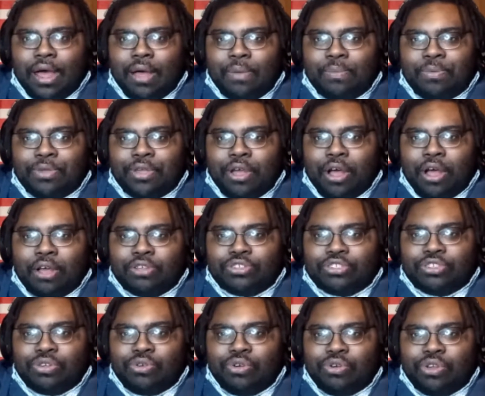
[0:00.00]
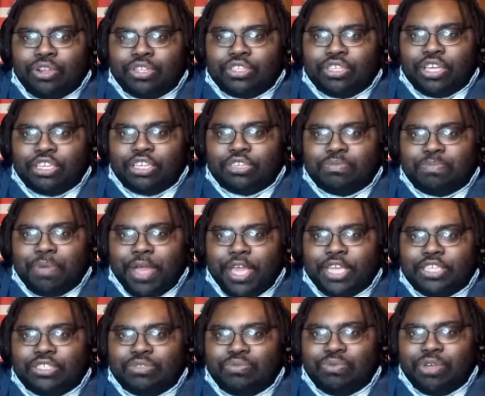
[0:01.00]
We also going to touch
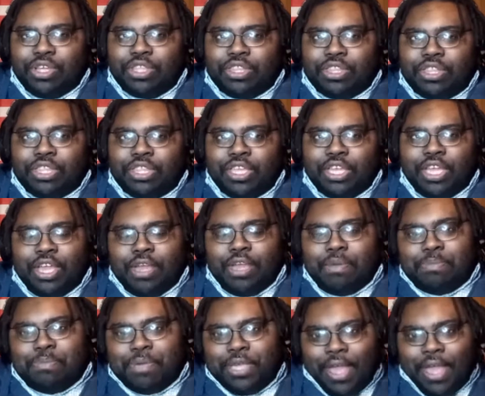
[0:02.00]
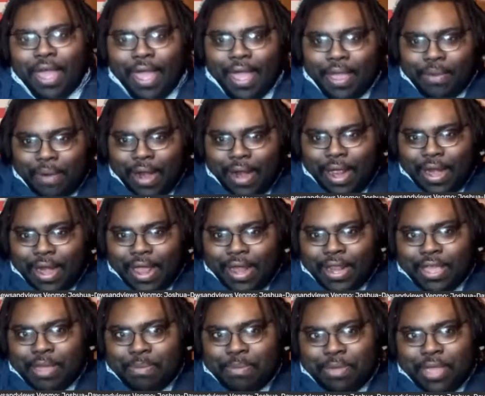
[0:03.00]
base with the NBA right now. The
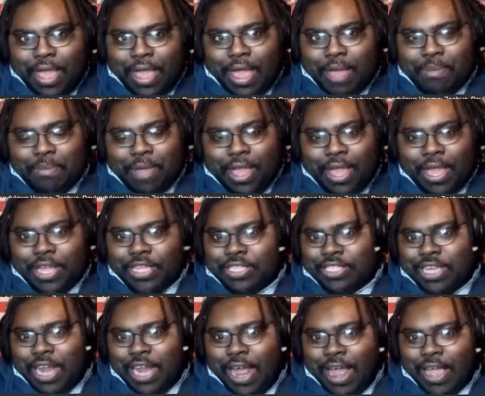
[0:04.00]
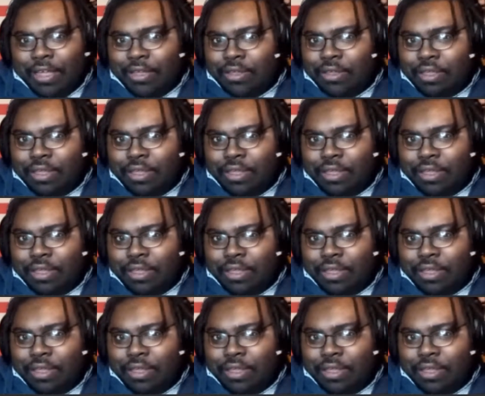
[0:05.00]
NBA, man, is like,